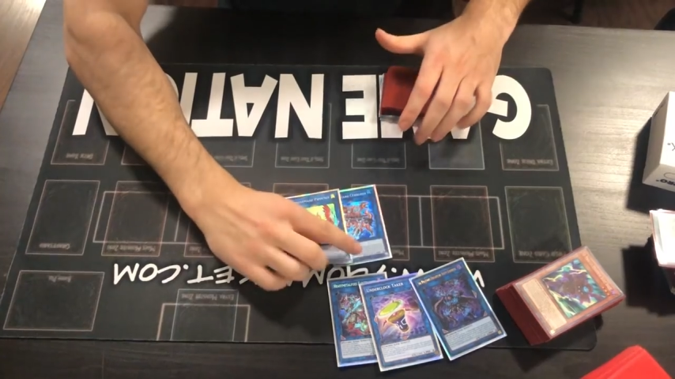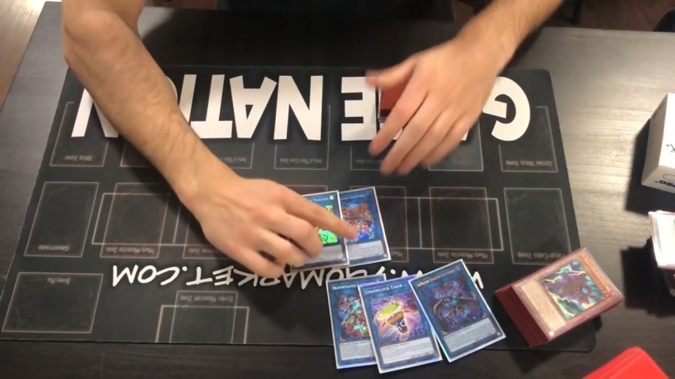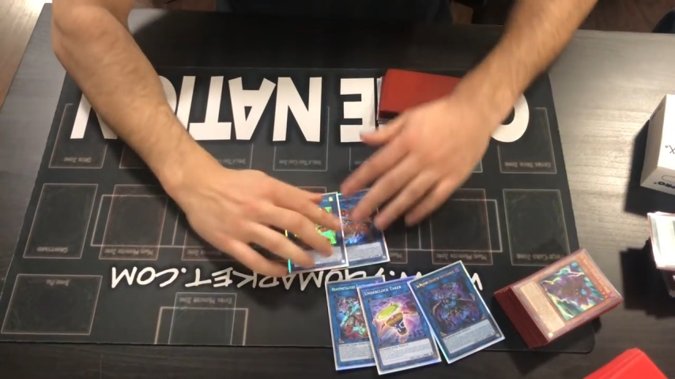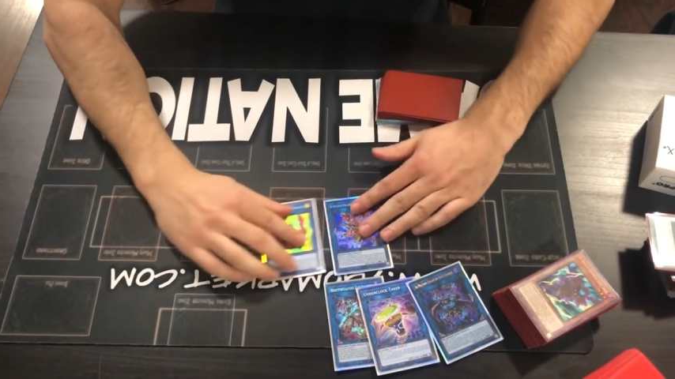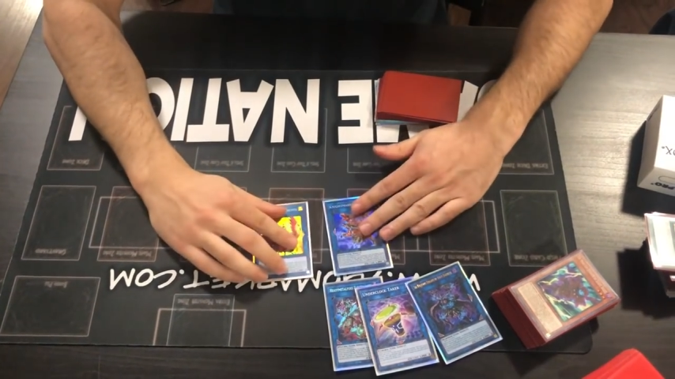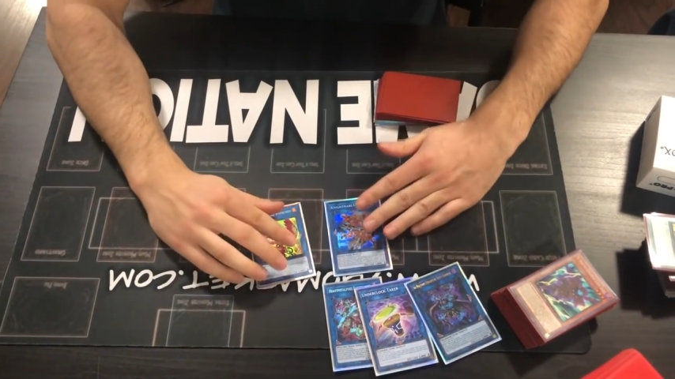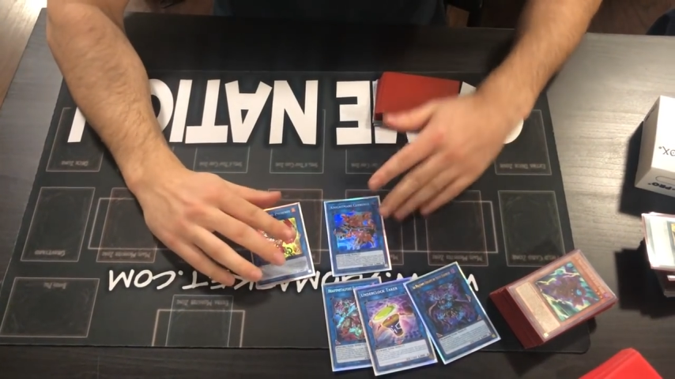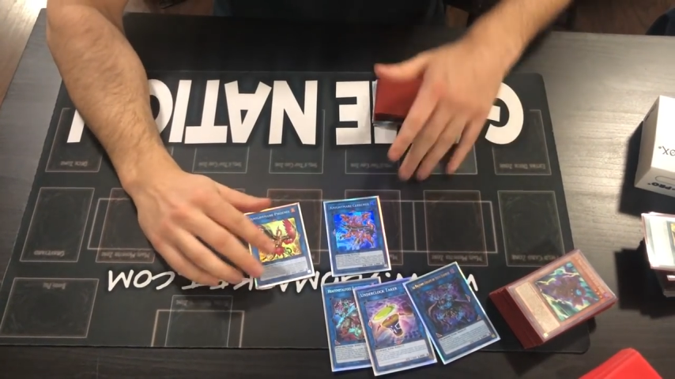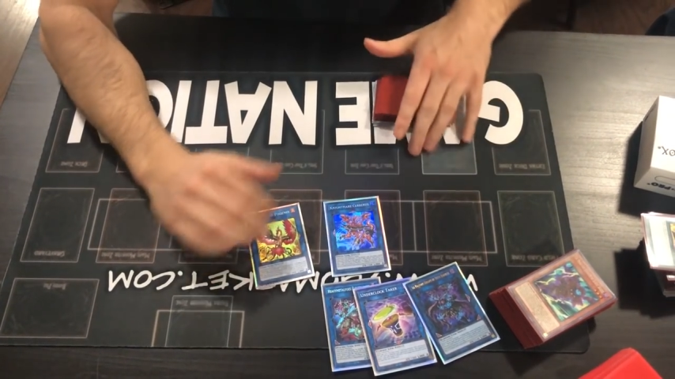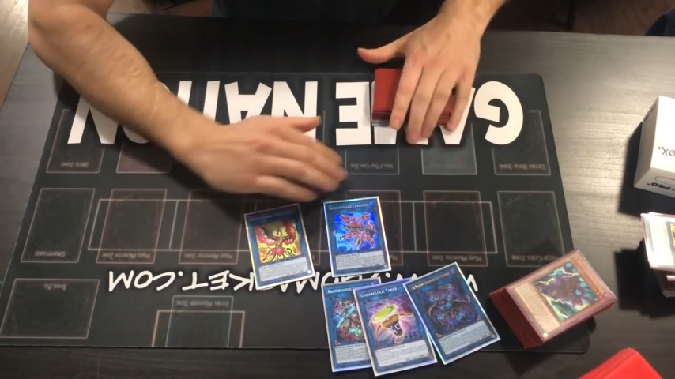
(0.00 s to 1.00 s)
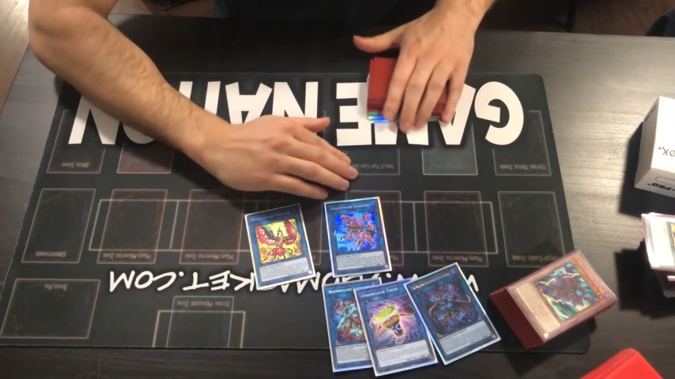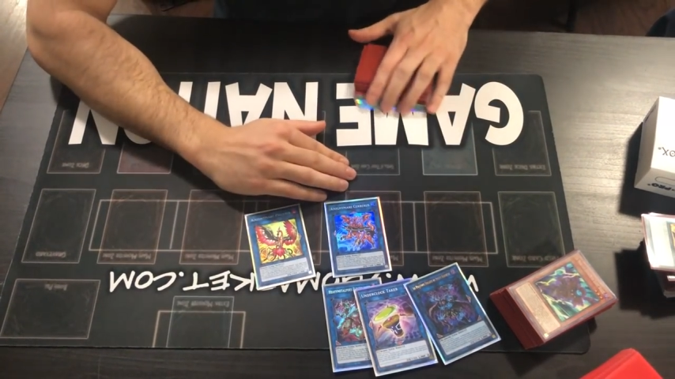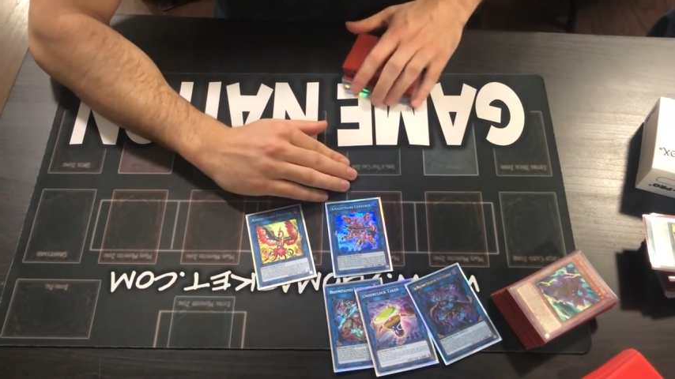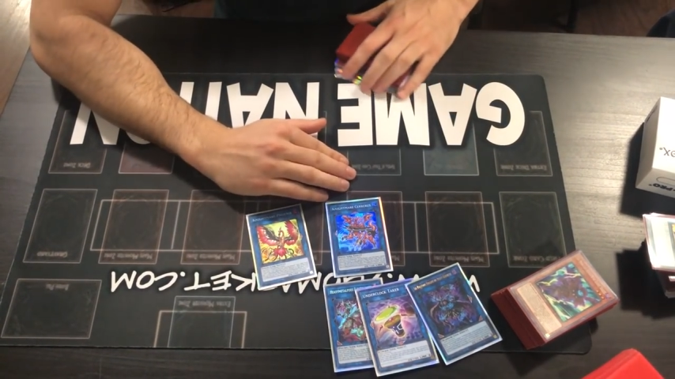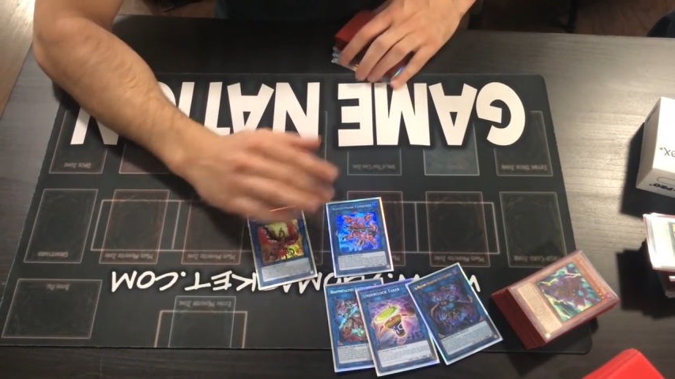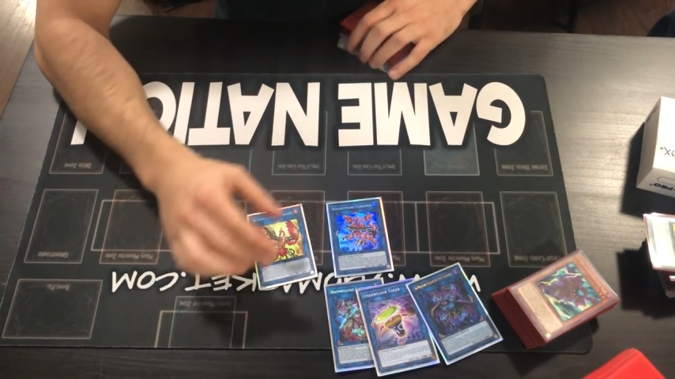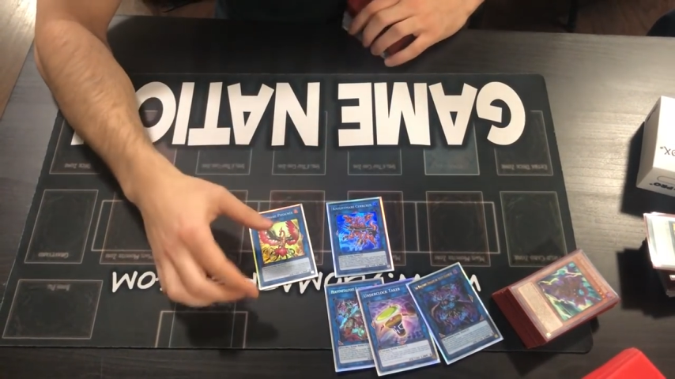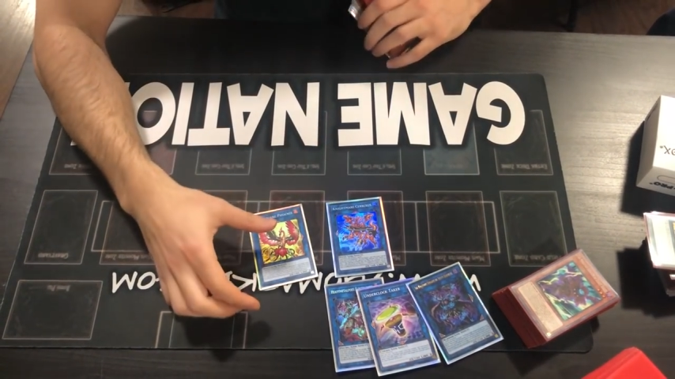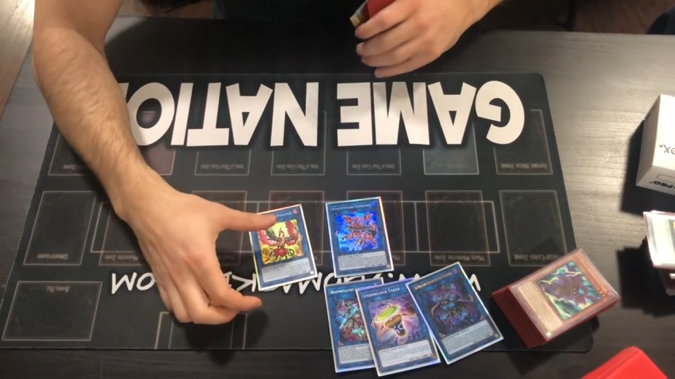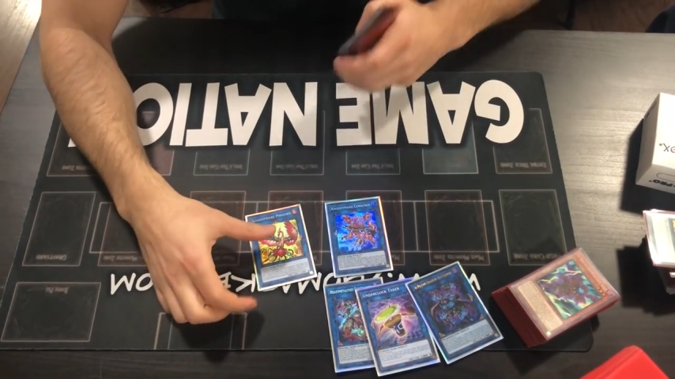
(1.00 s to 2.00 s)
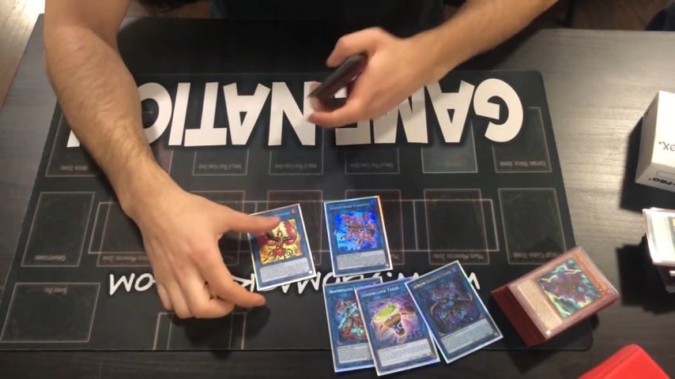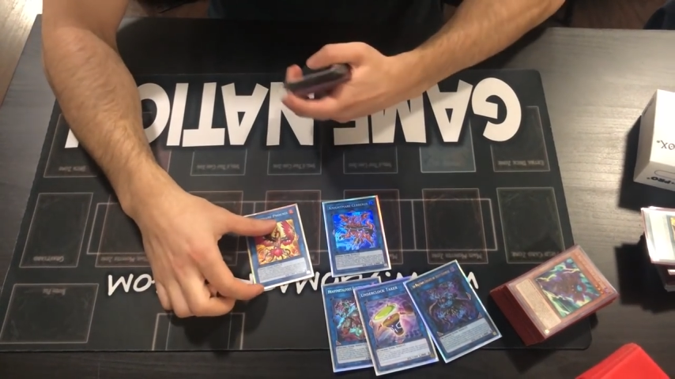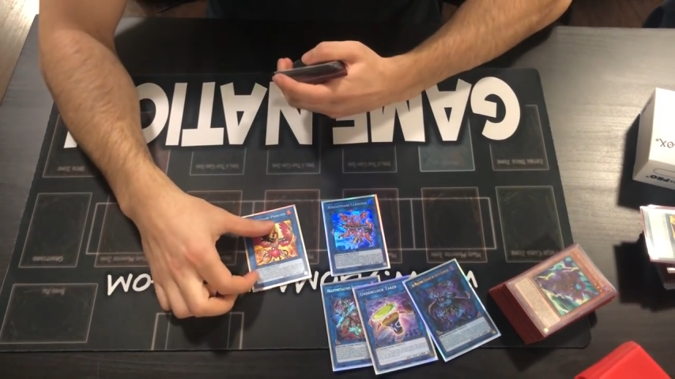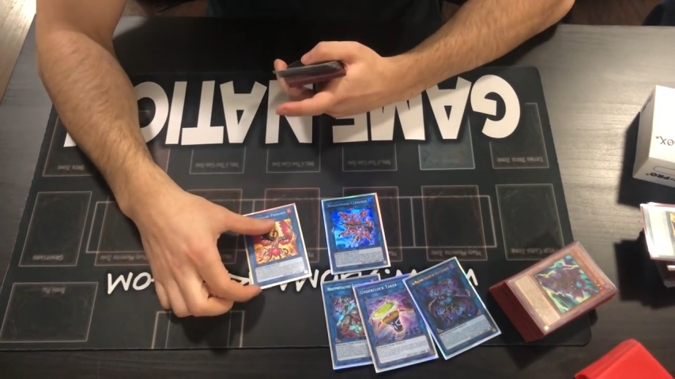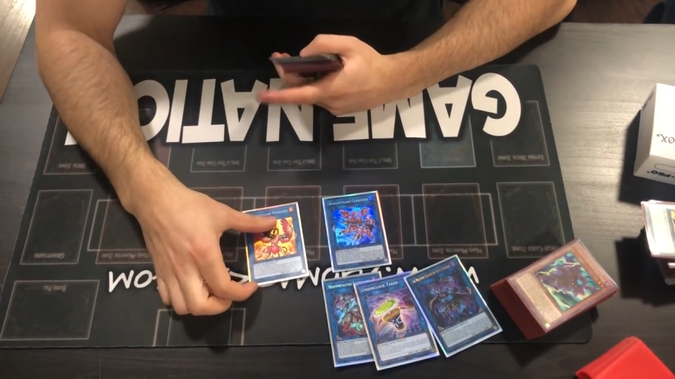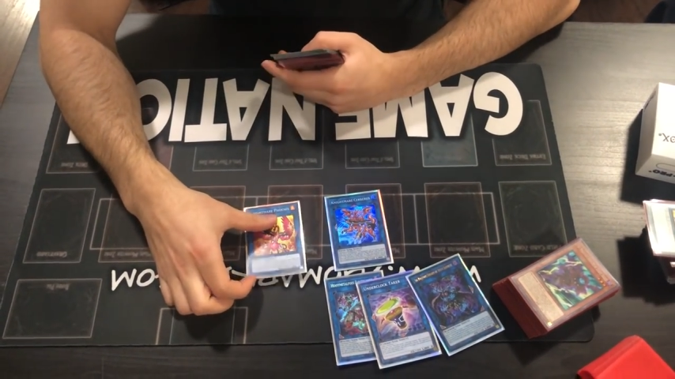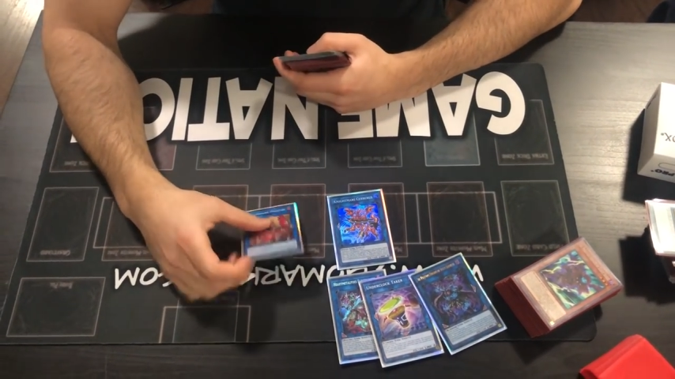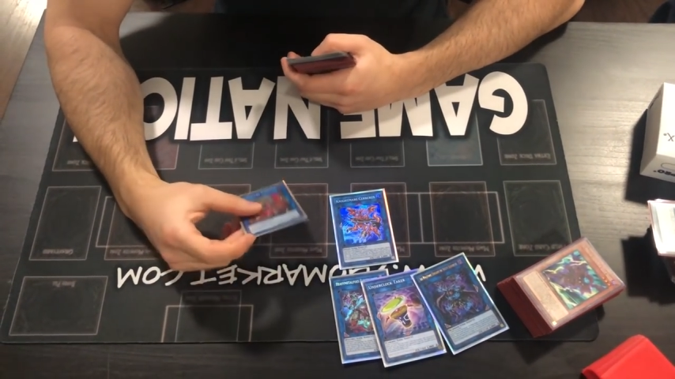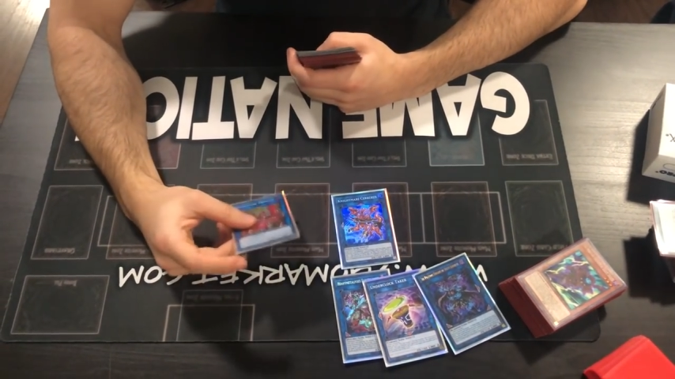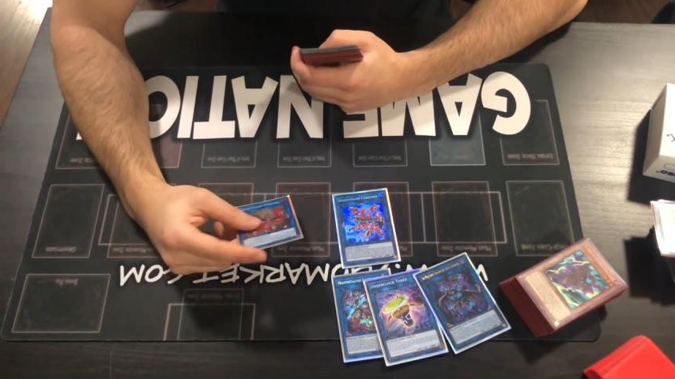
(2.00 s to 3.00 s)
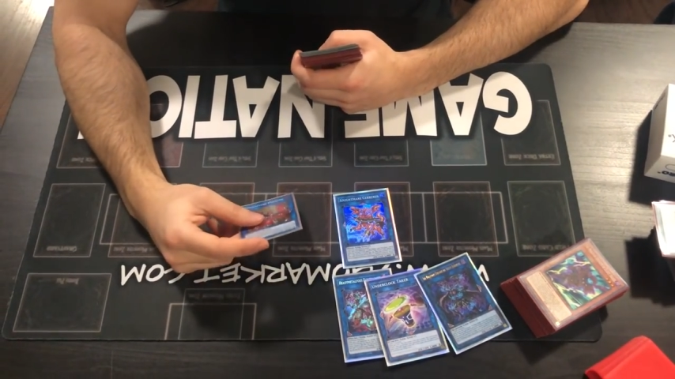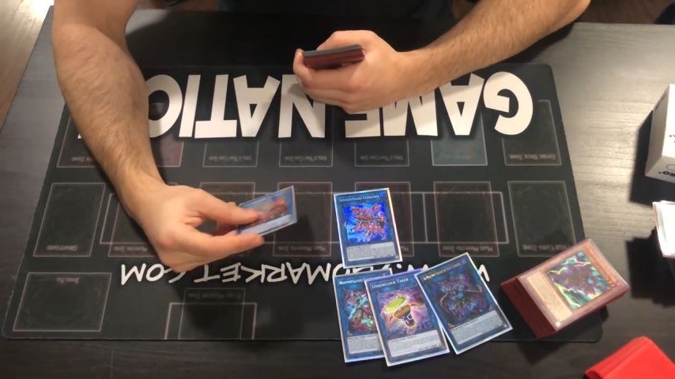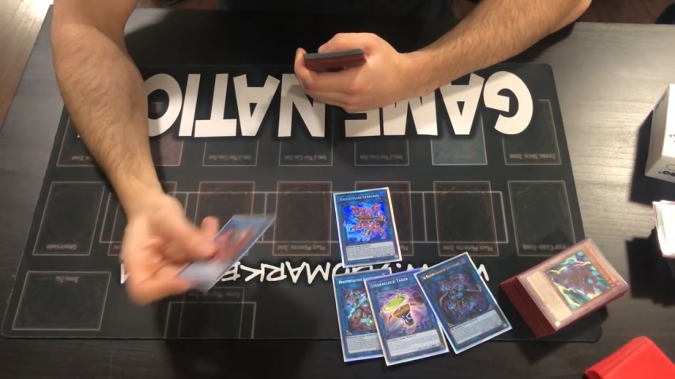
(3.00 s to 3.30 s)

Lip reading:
Nobody's mouth can be seen.